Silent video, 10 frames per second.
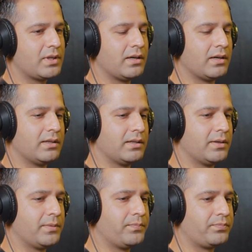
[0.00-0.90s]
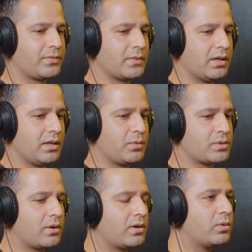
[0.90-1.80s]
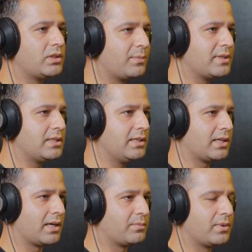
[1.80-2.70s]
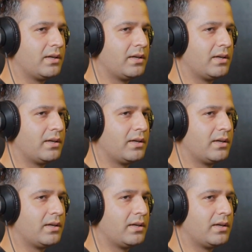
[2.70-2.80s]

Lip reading: It was called Udhimi Seed Camp.